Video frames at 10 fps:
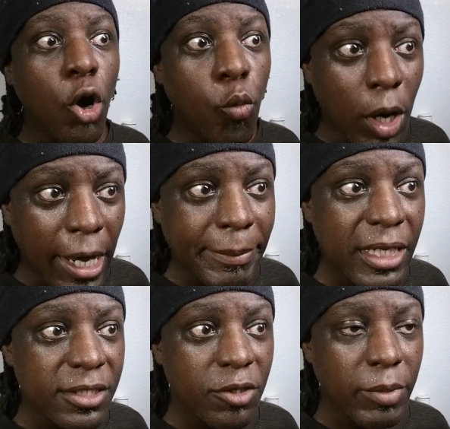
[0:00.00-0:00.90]
Why?
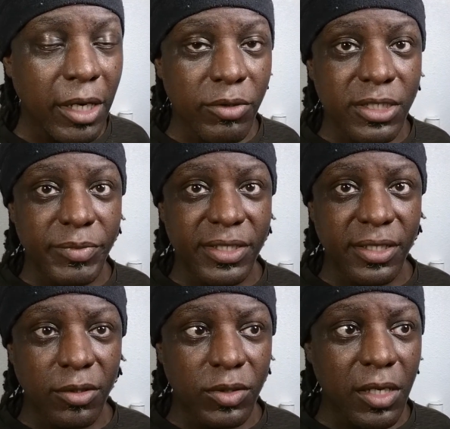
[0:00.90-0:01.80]
Because nobody wants to be
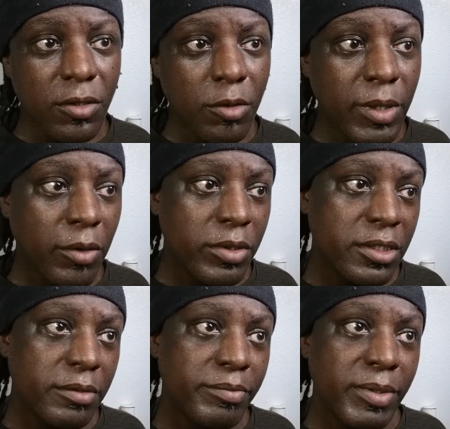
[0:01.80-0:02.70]
singled out. Nobody
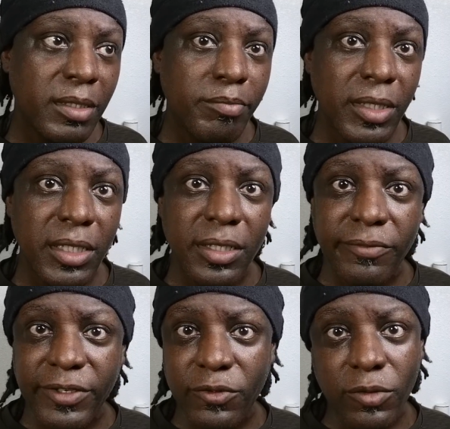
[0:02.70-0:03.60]
wants to be an
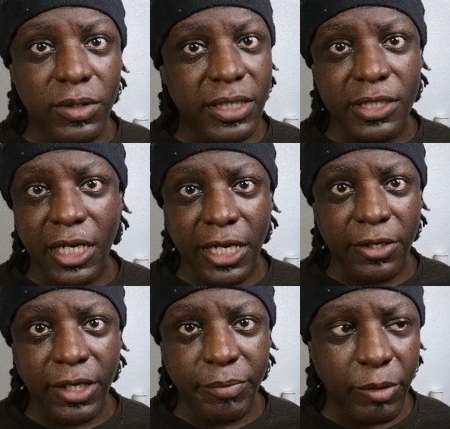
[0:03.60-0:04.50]
individual. That's not how
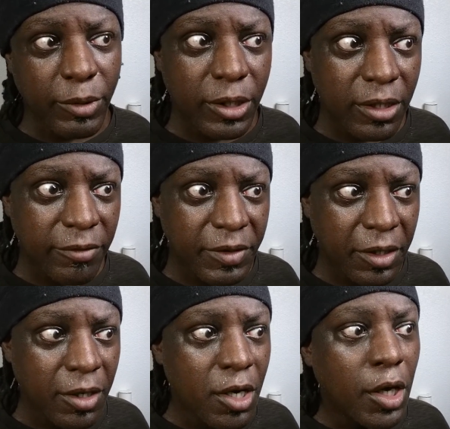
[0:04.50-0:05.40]
you get promoted over
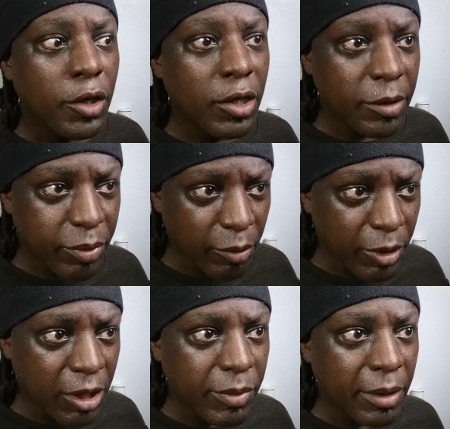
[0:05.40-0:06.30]
there. You get
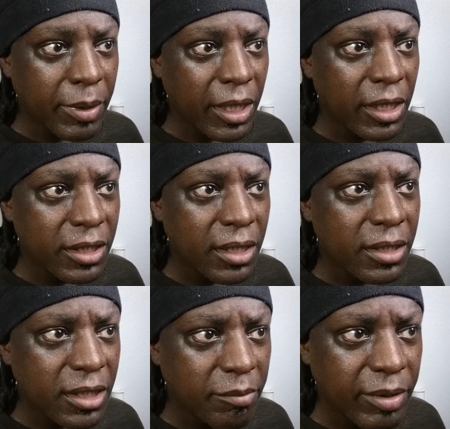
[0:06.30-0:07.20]
promoted by being a
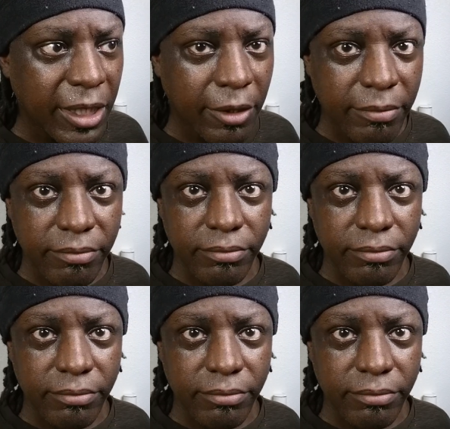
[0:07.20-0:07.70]
team player.